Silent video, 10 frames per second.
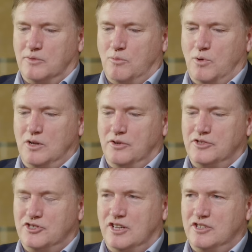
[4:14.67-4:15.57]
the world
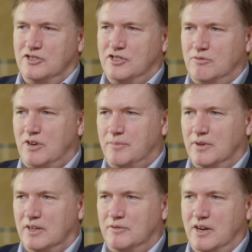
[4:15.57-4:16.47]
is changing so
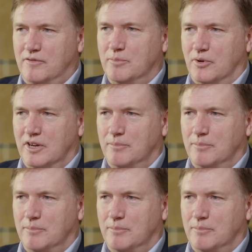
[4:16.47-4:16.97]
rapidly for everybody.